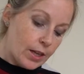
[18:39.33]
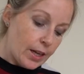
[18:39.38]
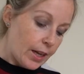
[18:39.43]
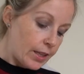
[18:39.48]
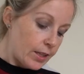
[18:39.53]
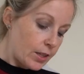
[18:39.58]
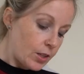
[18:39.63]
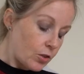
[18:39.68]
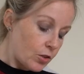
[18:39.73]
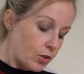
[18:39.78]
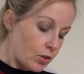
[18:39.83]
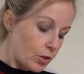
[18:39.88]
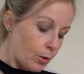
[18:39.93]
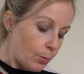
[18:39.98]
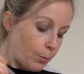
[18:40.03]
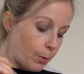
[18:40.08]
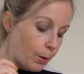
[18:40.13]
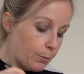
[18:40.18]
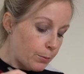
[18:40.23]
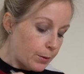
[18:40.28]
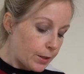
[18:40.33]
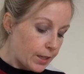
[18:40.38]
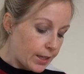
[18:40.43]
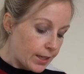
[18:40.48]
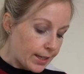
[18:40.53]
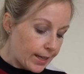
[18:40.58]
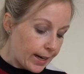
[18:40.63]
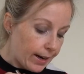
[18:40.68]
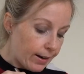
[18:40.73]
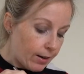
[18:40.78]
And he used to do a pumpkin and
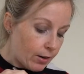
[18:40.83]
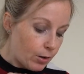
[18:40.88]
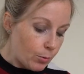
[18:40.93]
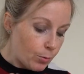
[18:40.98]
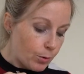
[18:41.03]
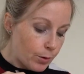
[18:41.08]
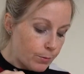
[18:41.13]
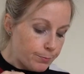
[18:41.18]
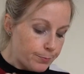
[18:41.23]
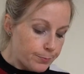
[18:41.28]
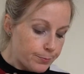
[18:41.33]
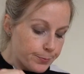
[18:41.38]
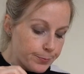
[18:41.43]
carrot one.